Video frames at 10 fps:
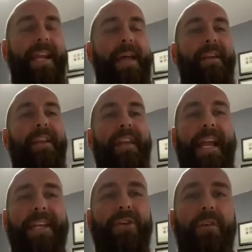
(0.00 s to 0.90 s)
And then I think
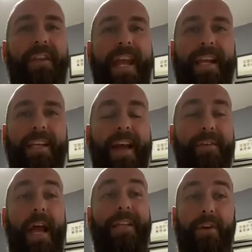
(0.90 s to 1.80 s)
as of the next
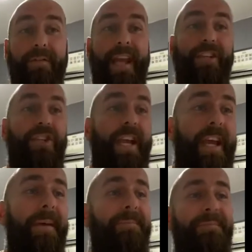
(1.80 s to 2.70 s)
as of next
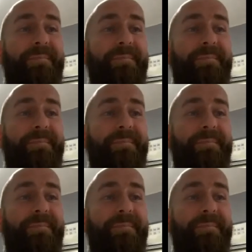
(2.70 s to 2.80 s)
year,